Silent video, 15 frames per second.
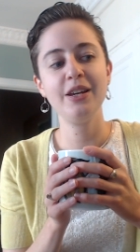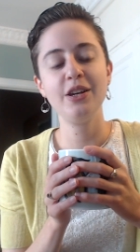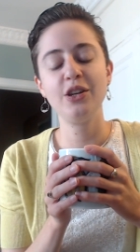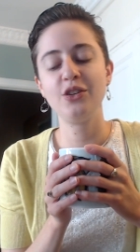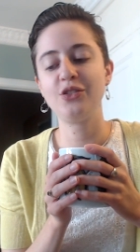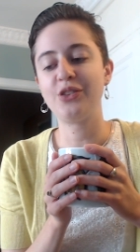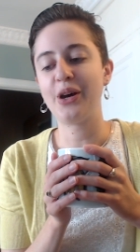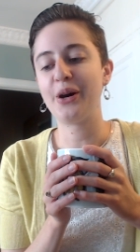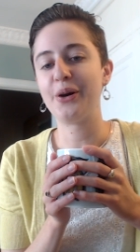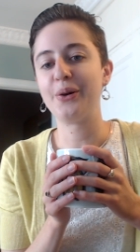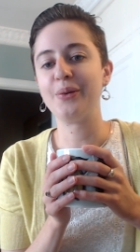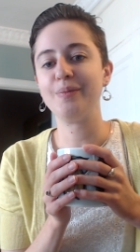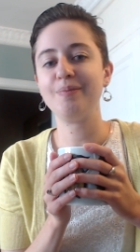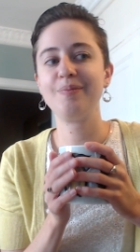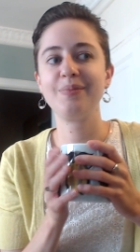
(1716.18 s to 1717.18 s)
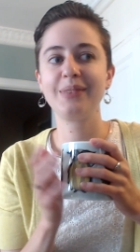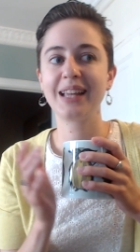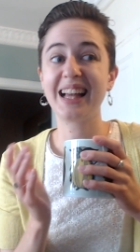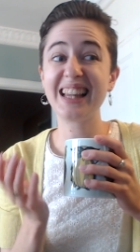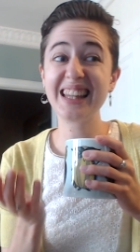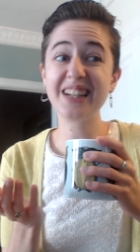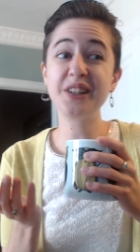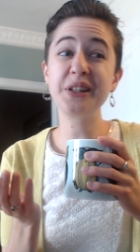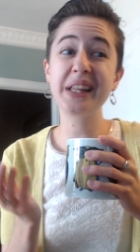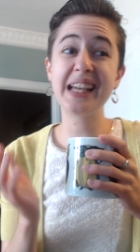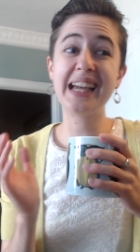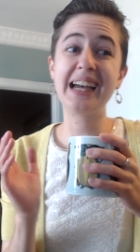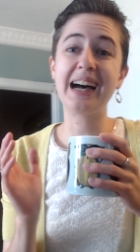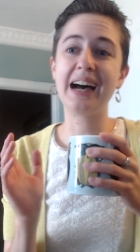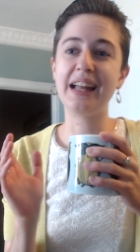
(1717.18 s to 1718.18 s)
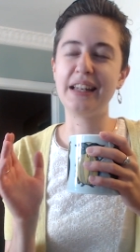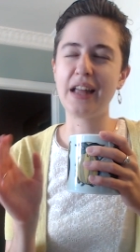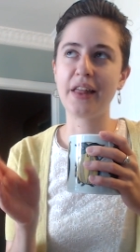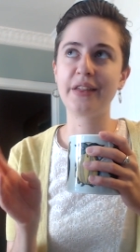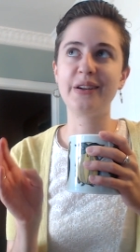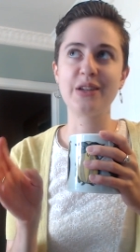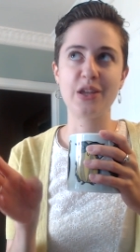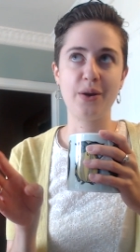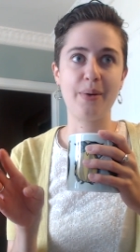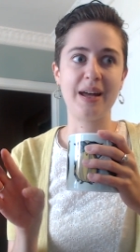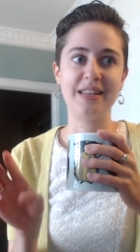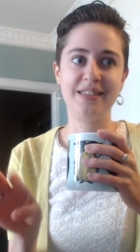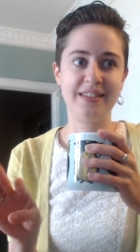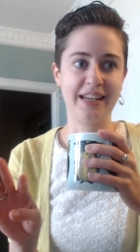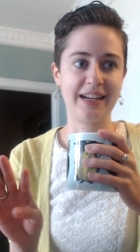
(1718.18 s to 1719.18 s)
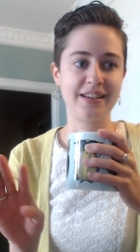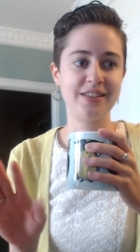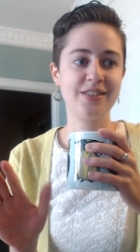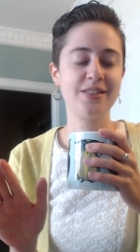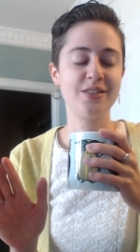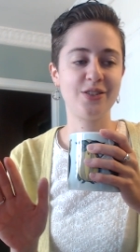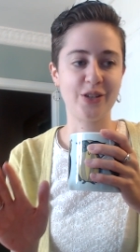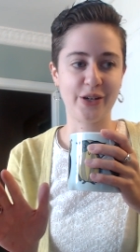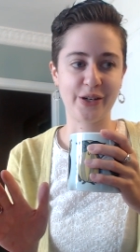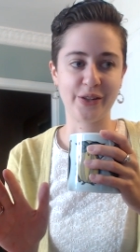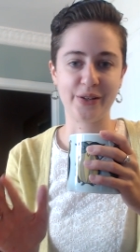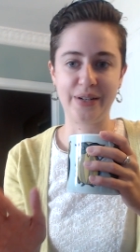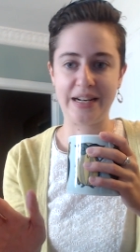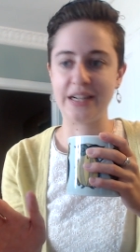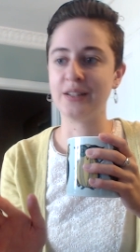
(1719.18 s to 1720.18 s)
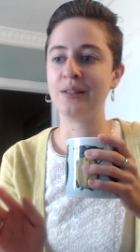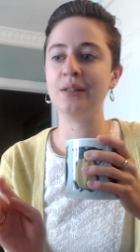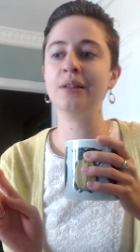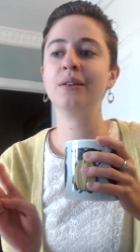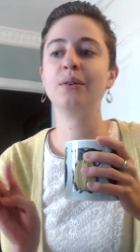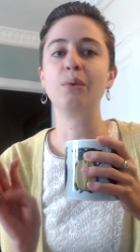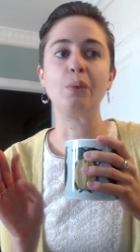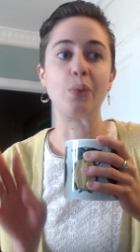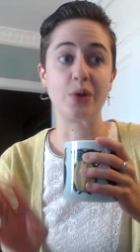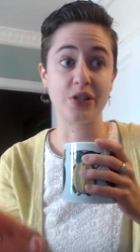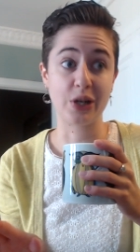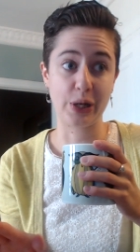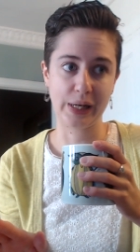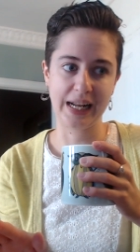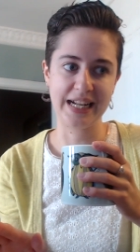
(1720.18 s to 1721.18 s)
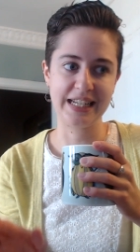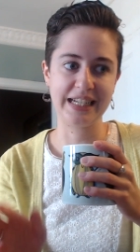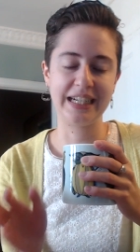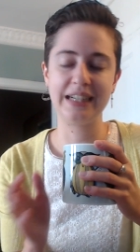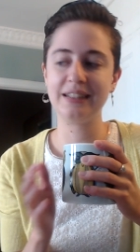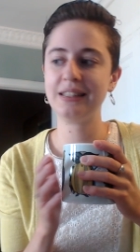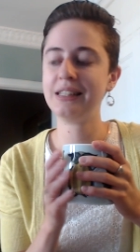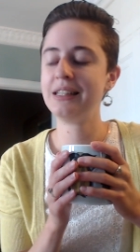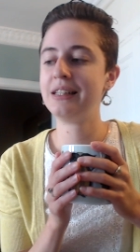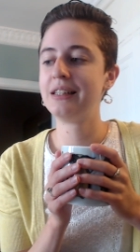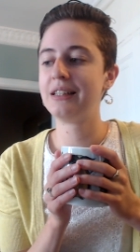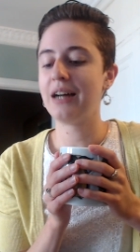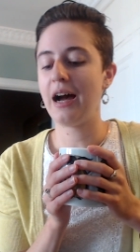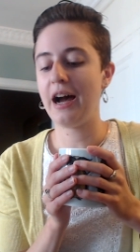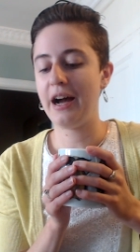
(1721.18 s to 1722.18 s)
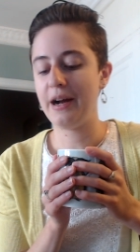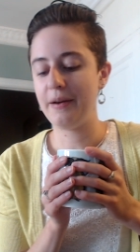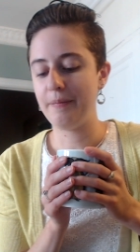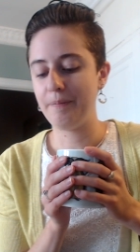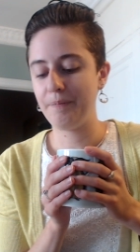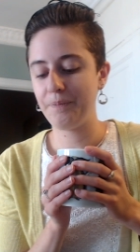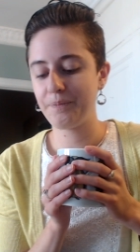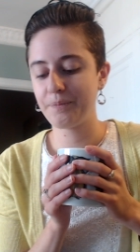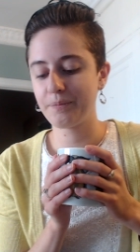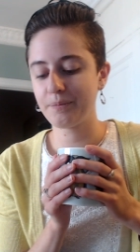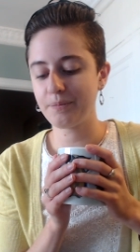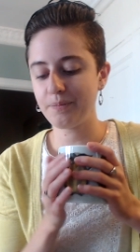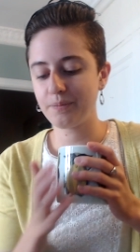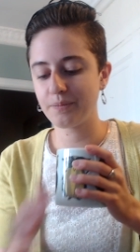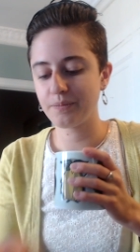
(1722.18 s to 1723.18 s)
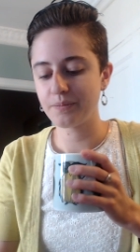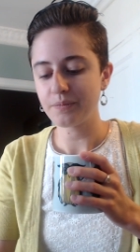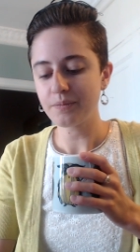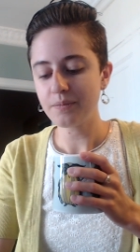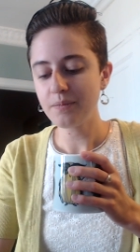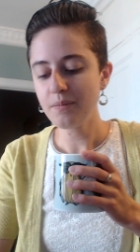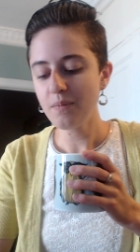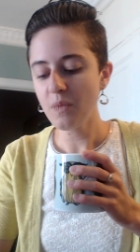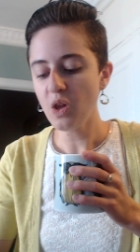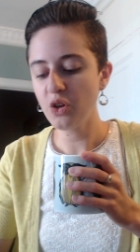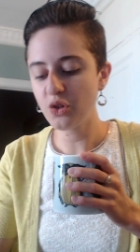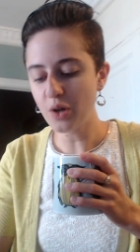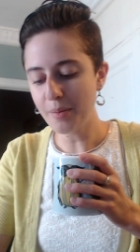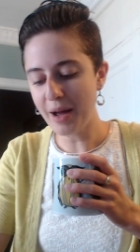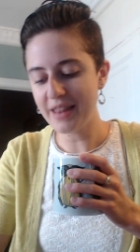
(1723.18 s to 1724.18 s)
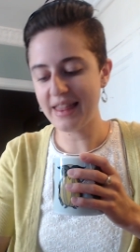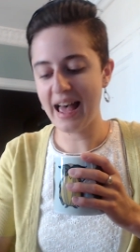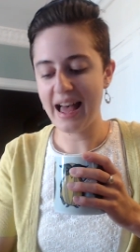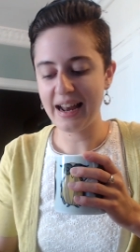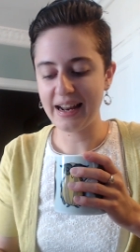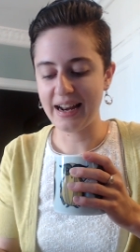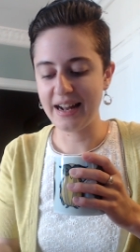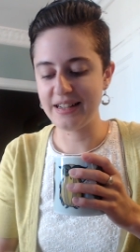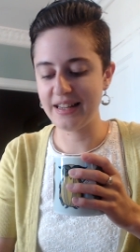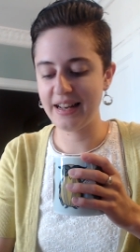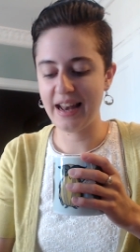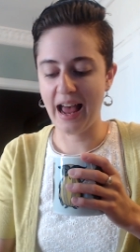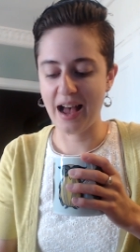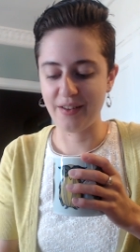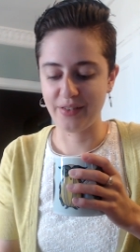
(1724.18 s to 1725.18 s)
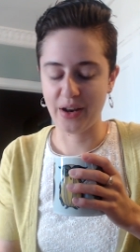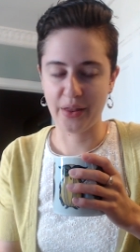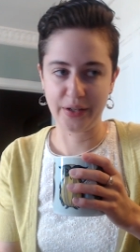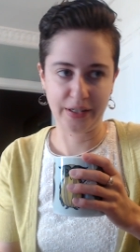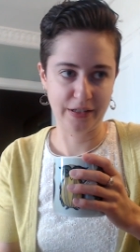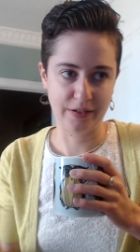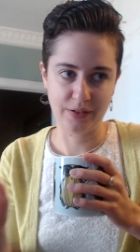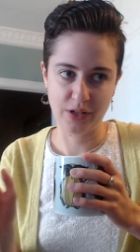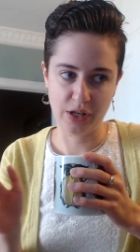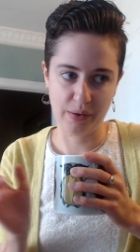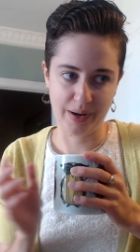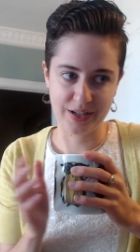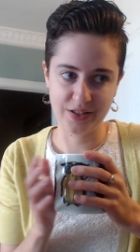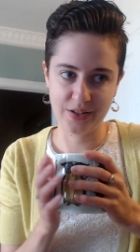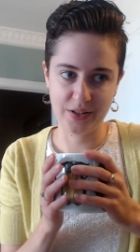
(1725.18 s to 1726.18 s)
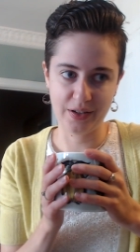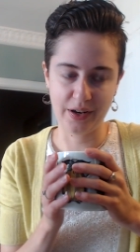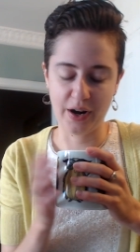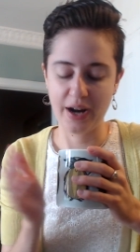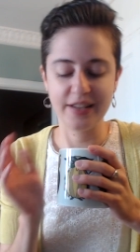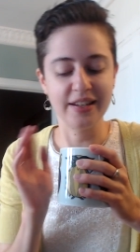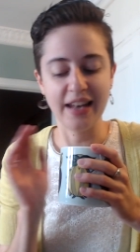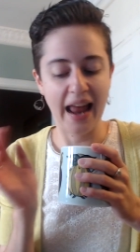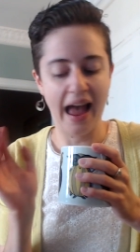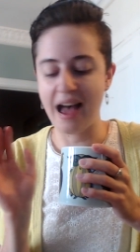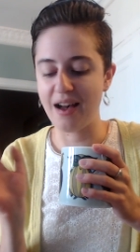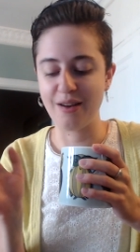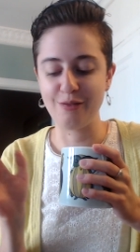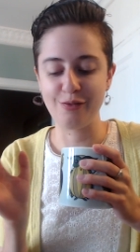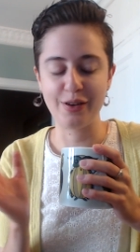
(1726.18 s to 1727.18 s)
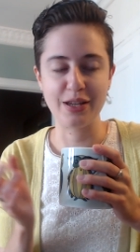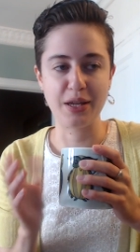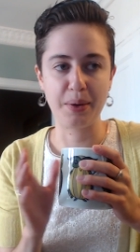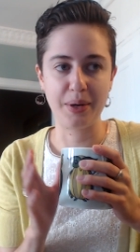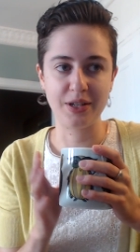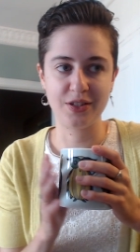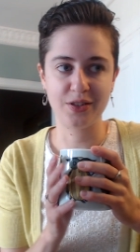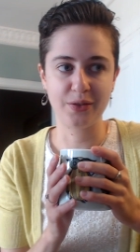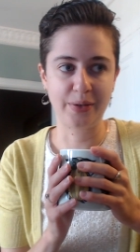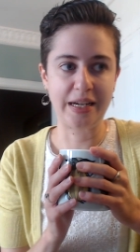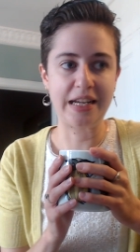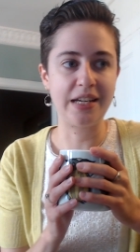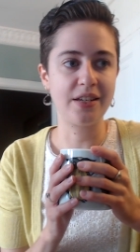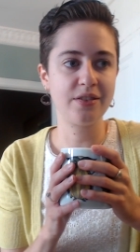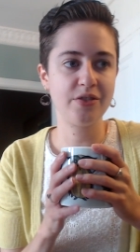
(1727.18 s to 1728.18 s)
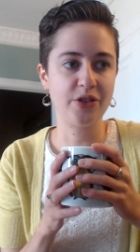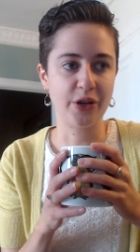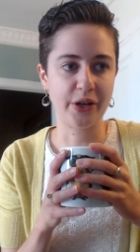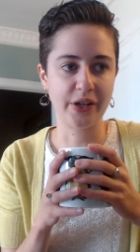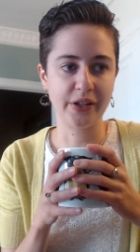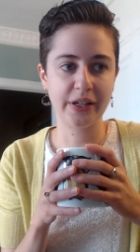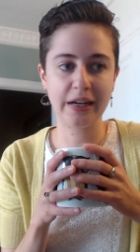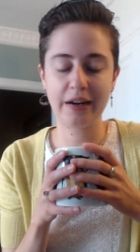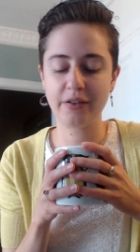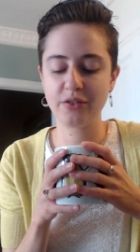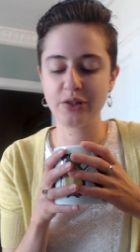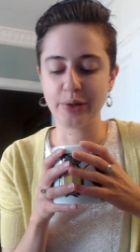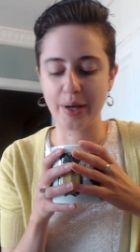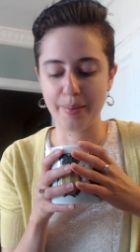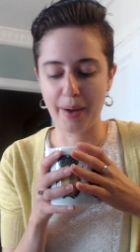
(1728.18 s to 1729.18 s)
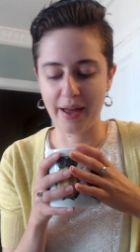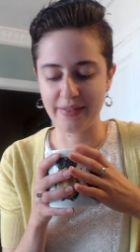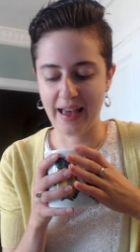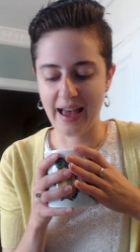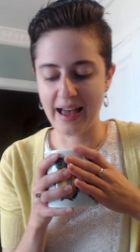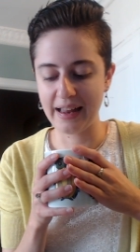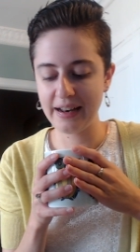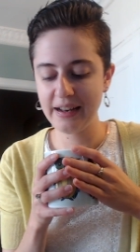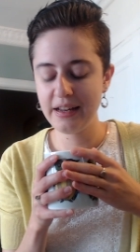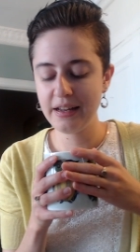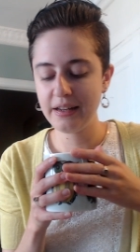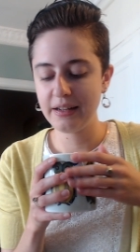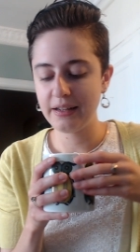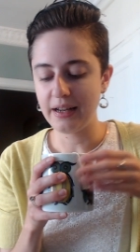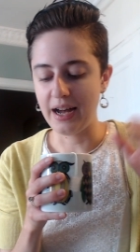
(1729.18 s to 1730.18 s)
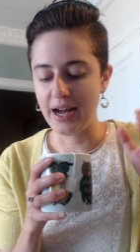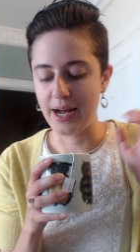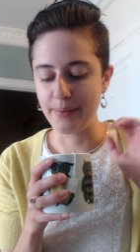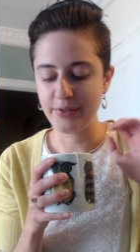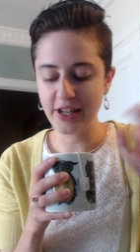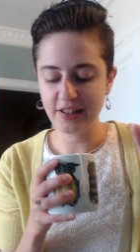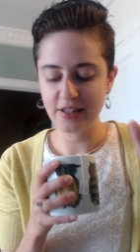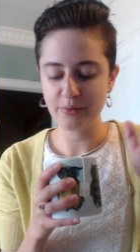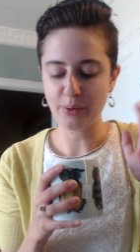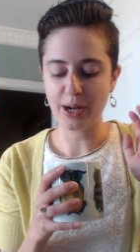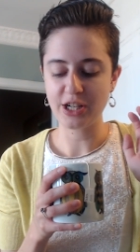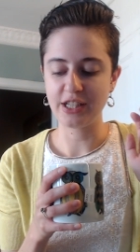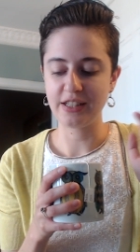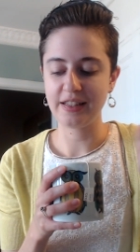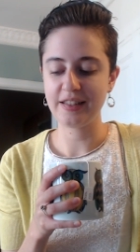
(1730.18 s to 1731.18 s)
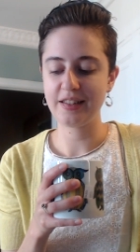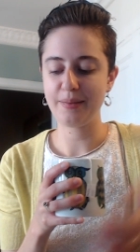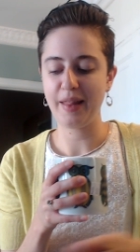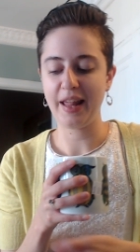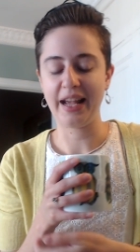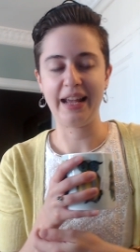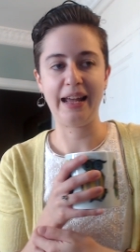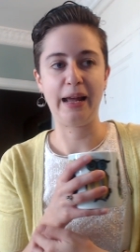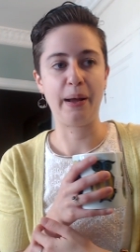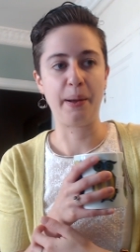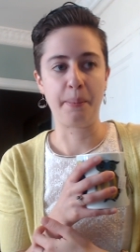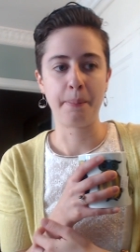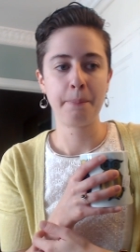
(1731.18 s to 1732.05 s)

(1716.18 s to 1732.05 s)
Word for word: So clearly another US 6 circular needle was a good idea. Um, so I bought that and I didn't have another US or I didn't have a US 3 circular. So I bought that. Uh, did some swatching, did some thinking.